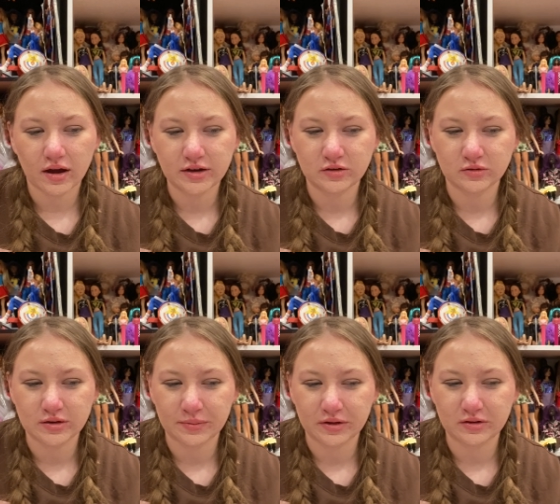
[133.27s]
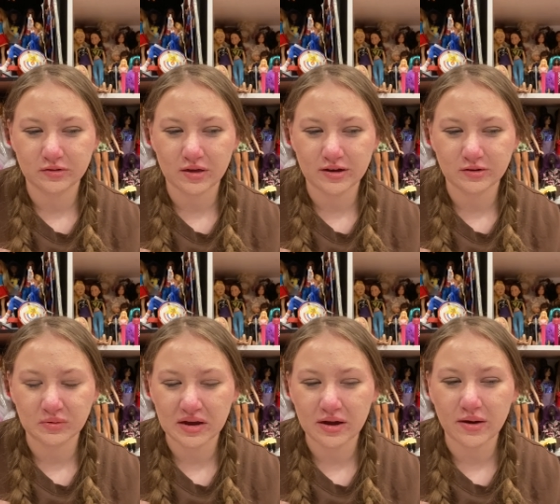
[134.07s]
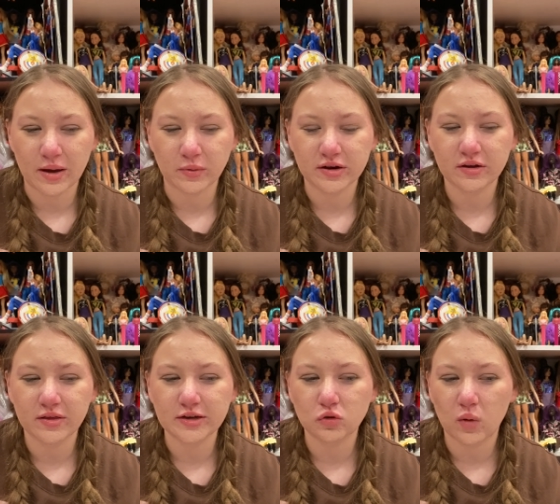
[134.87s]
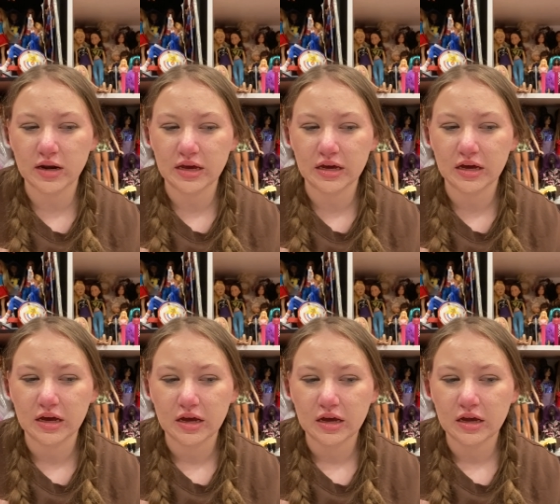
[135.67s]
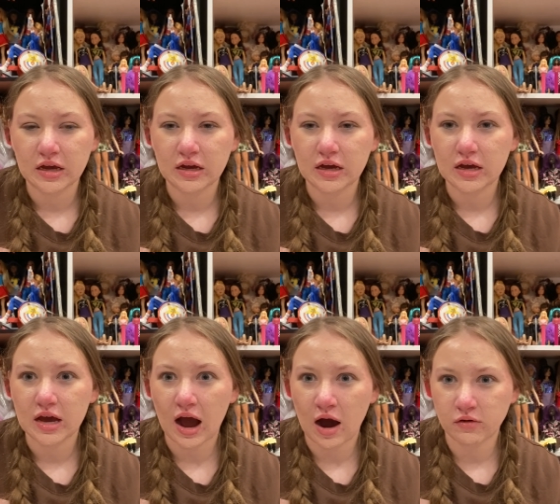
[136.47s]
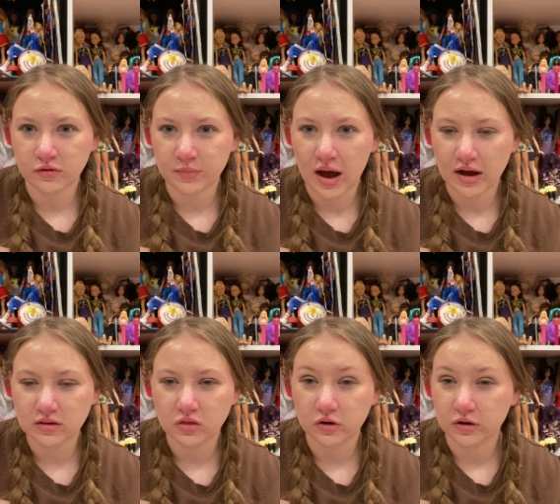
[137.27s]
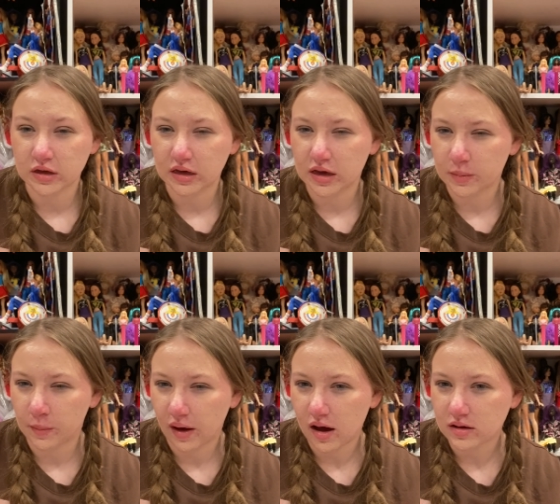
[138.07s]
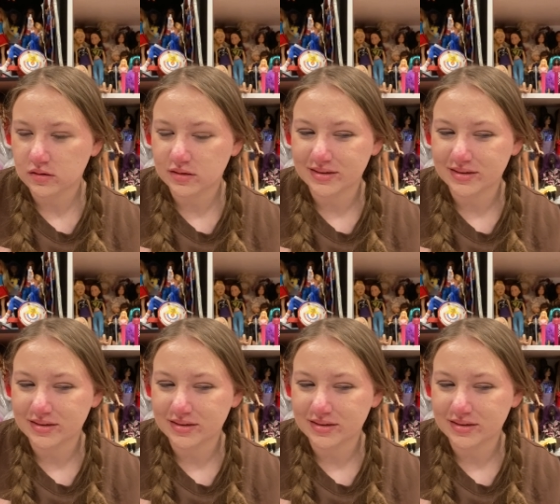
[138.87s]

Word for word: I do typically do that, don't I? Okay, we're gonna go like 20 out of box, 30 inbox.